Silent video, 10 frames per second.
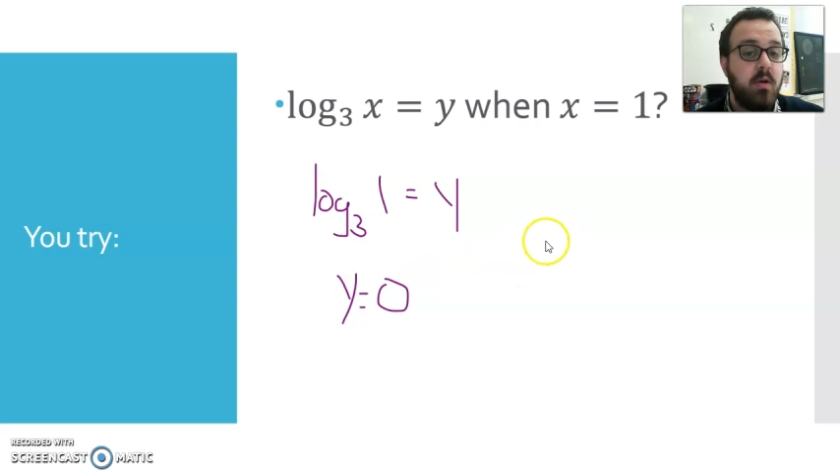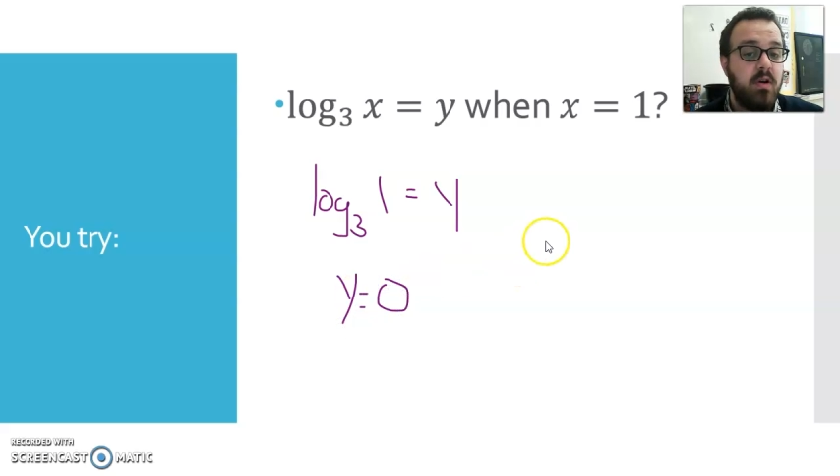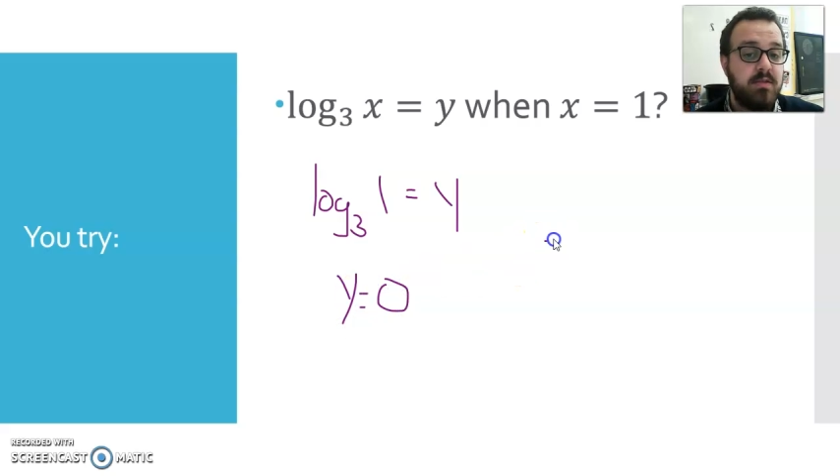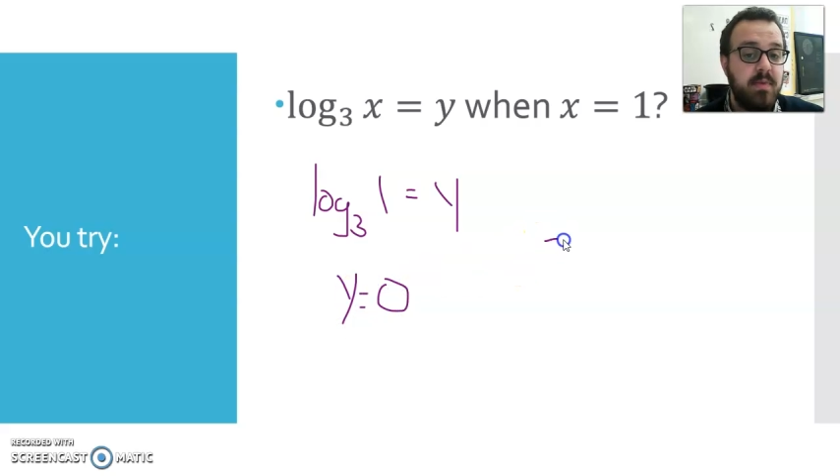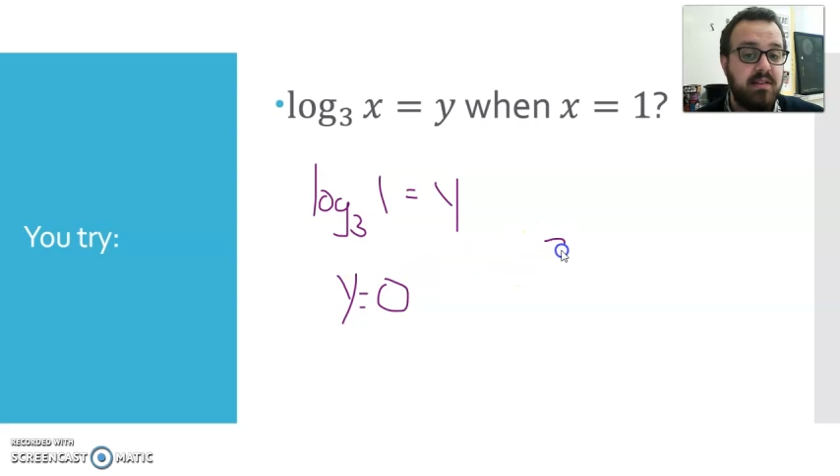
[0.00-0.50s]

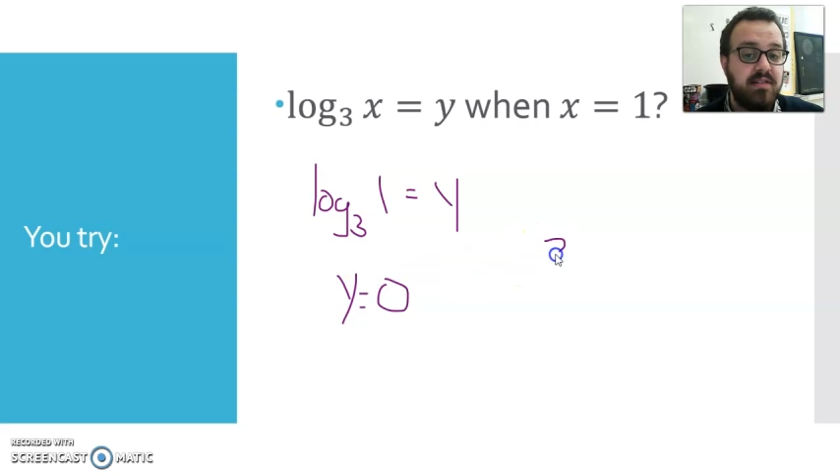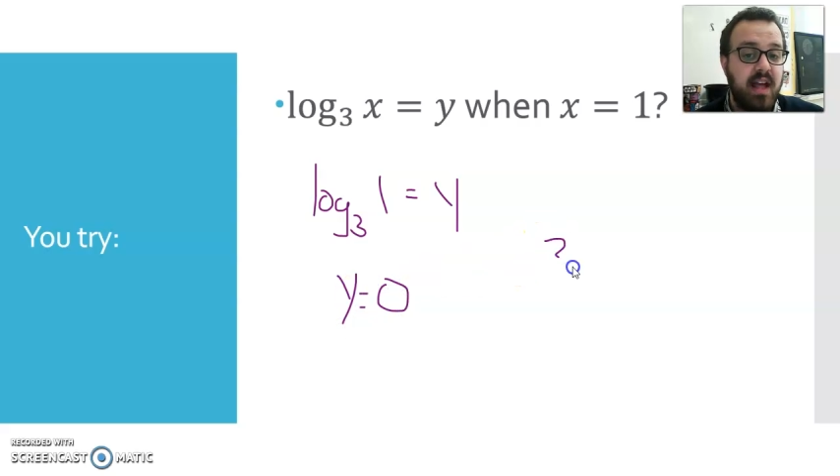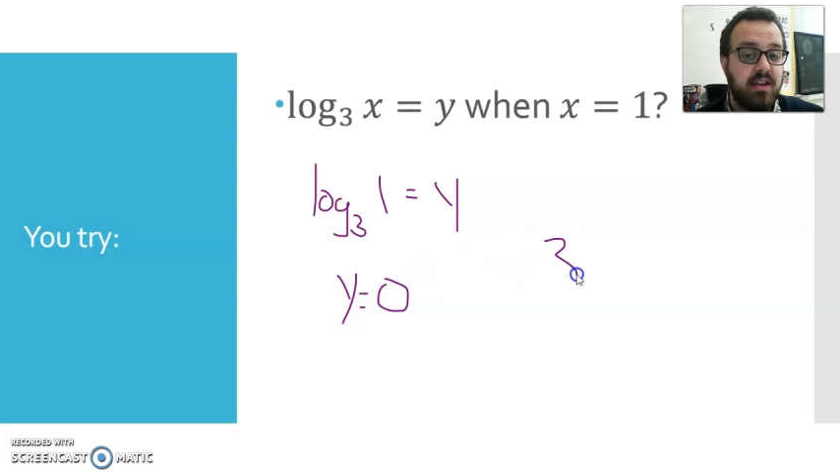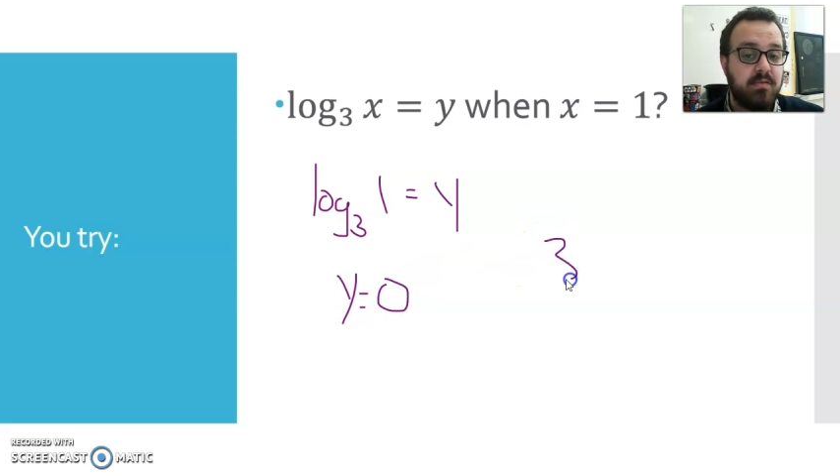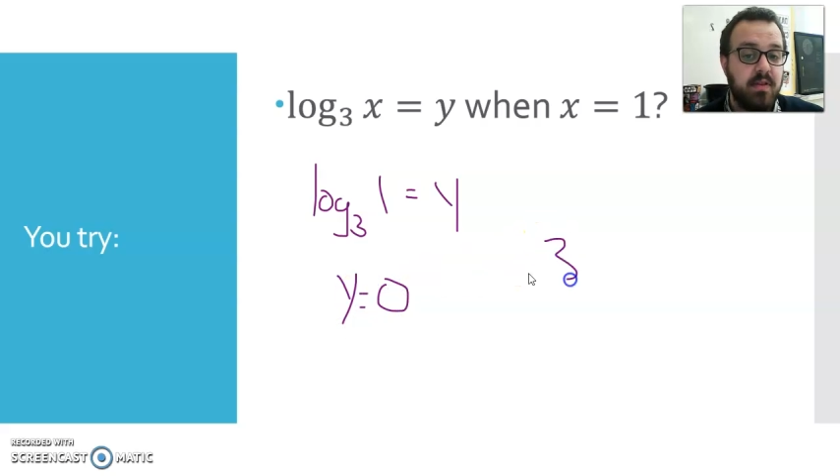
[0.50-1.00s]
Which makes
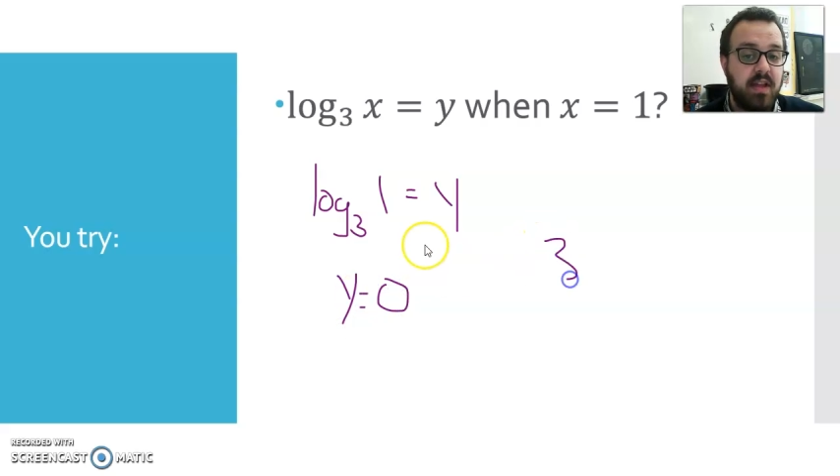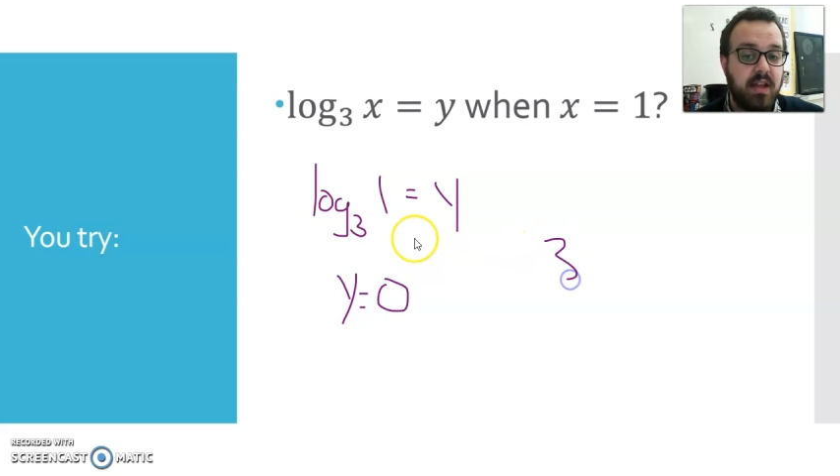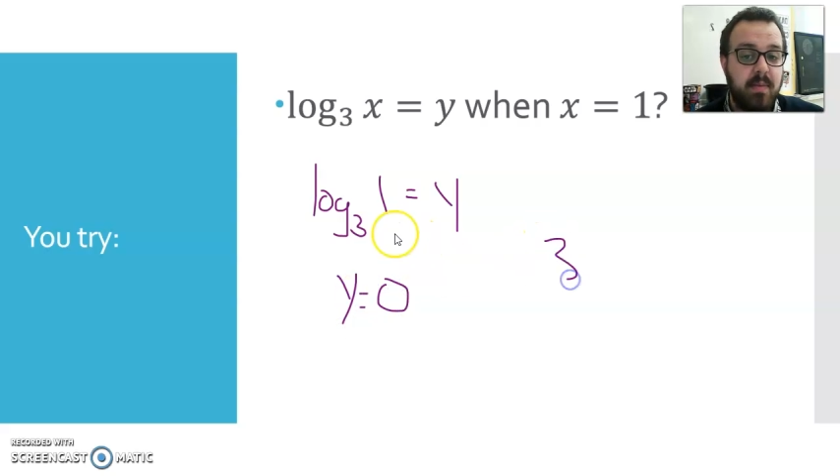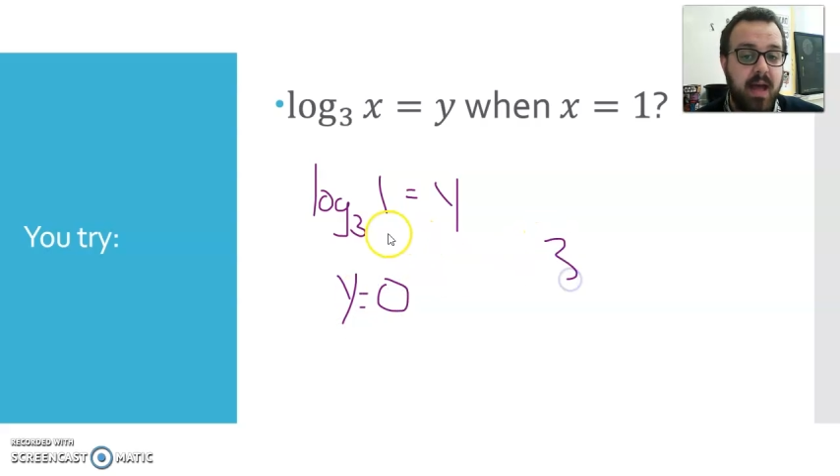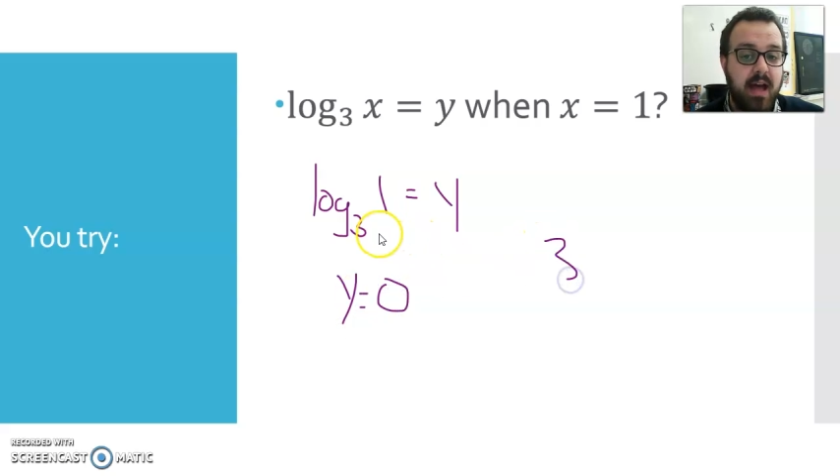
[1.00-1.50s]
sense. We think
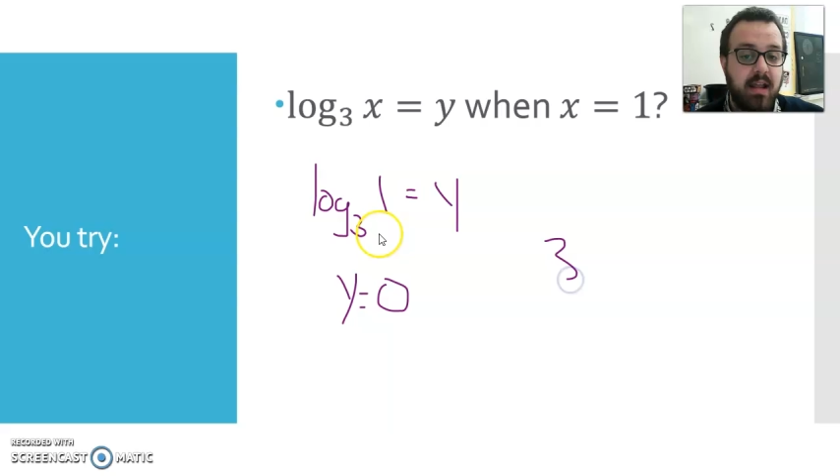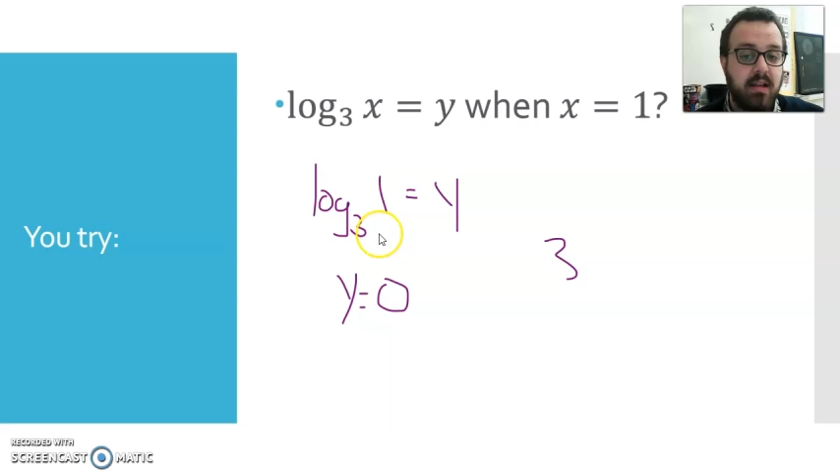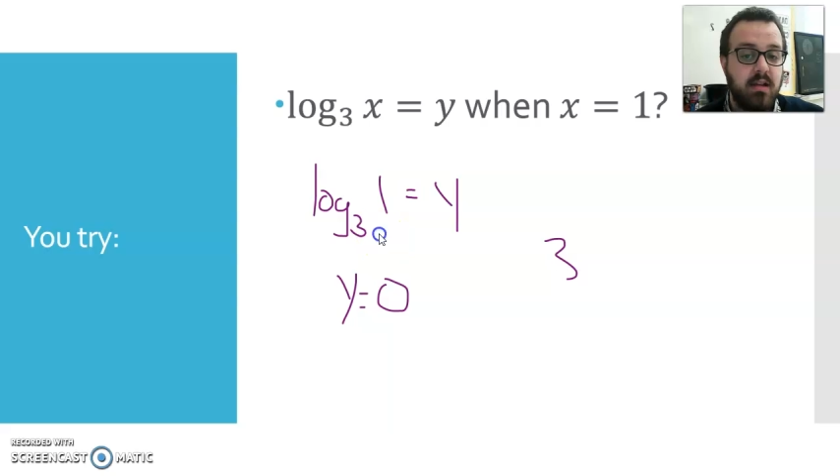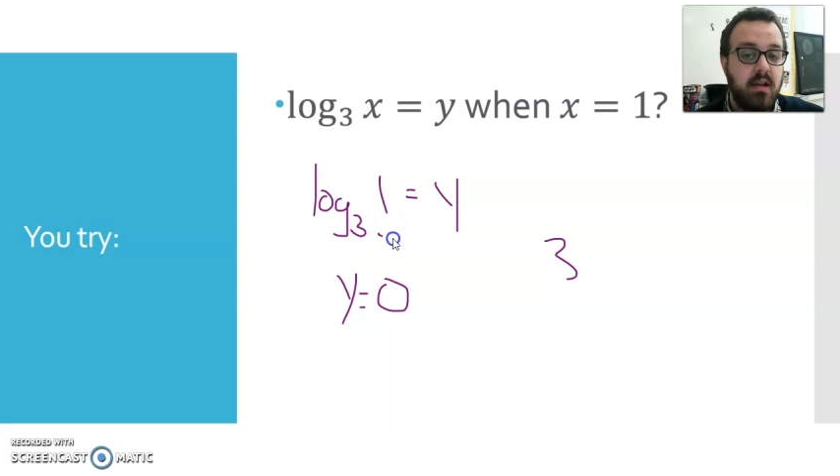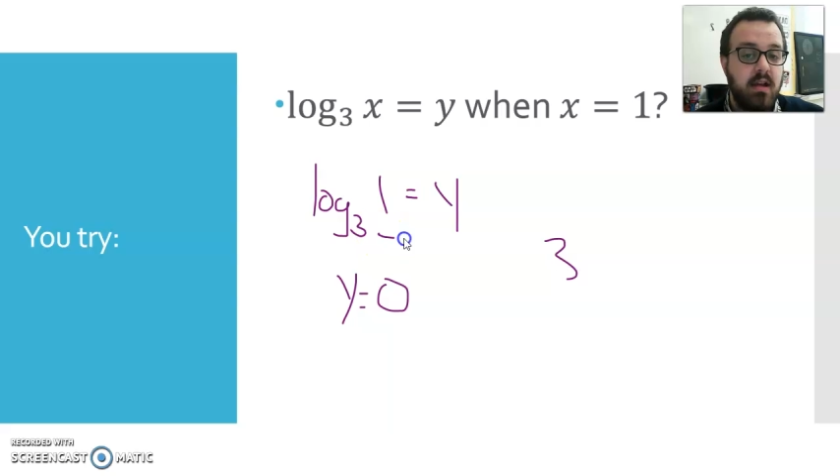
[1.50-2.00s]
about it.